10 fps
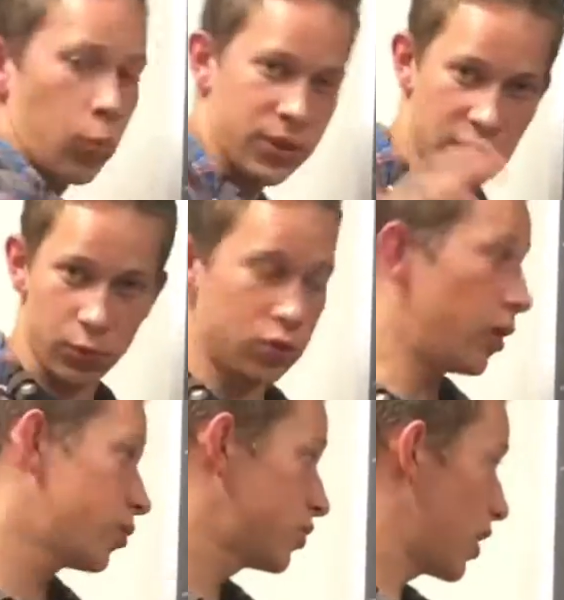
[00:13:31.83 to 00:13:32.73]
hope this helps you
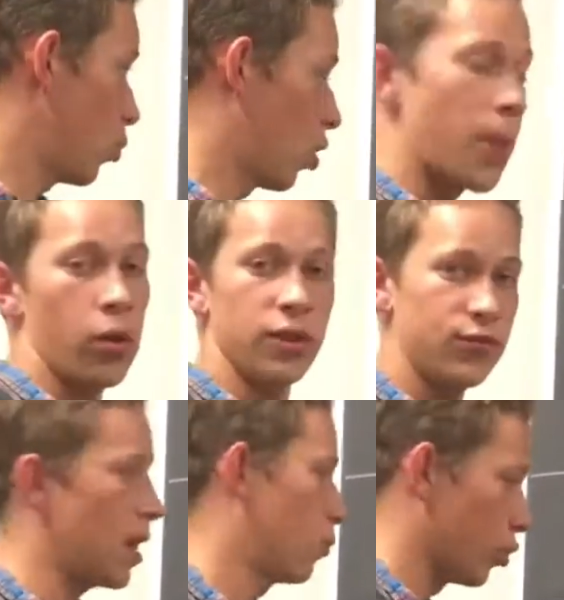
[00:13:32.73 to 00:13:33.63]
understand more about
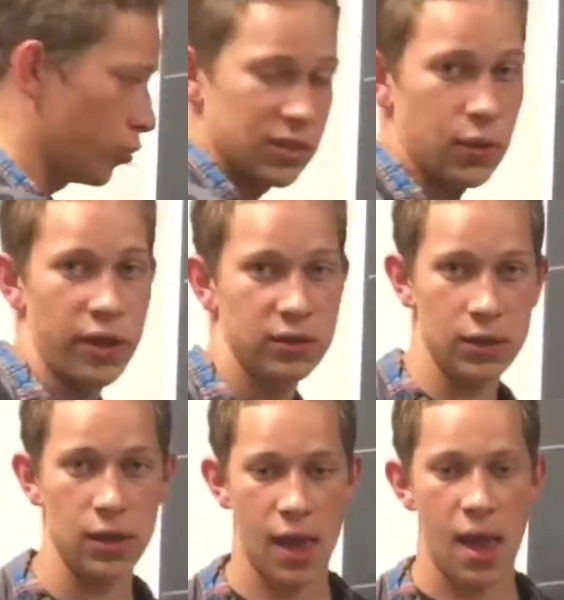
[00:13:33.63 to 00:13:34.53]
lift and Bernoulli's
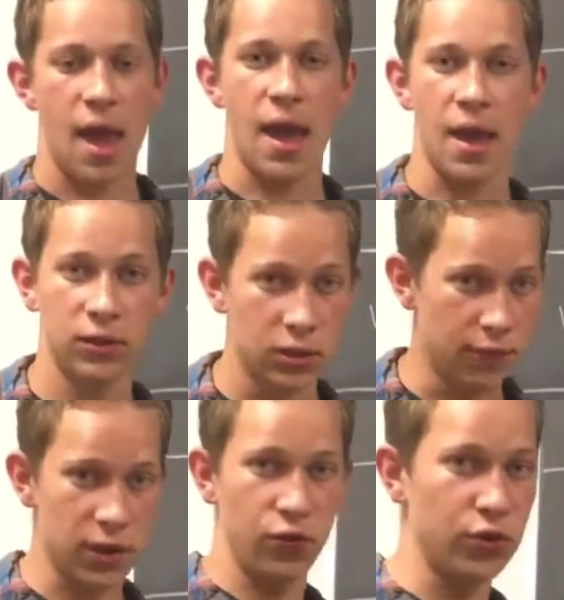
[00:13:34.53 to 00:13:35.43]
equation. And
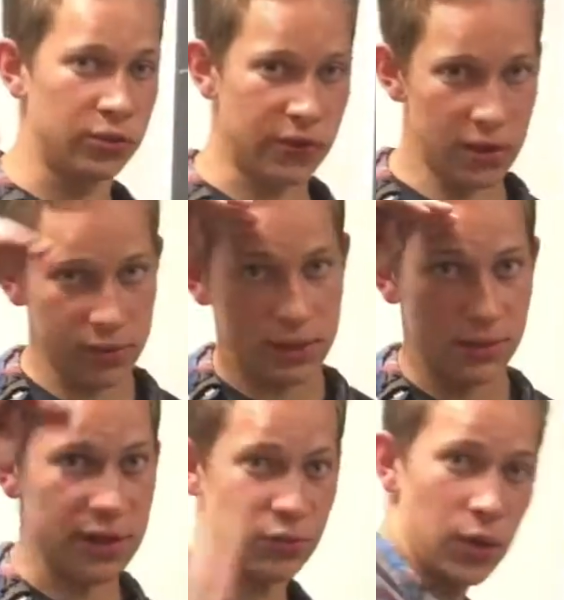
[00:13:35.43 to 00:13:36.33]
if I do future videos,
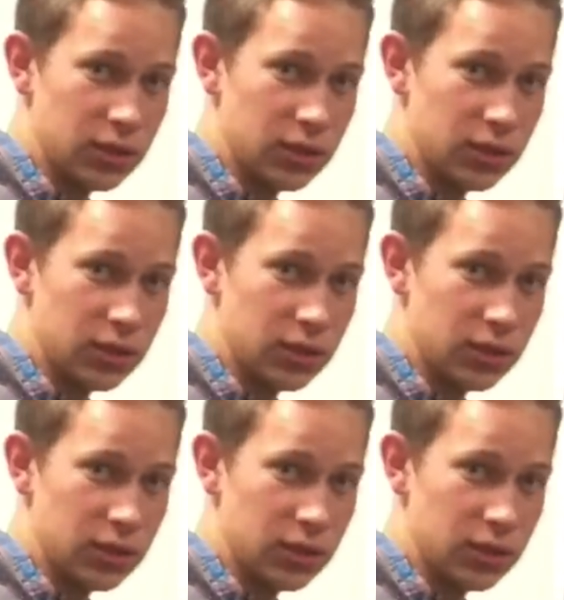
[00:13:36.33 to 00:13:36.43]
thanks for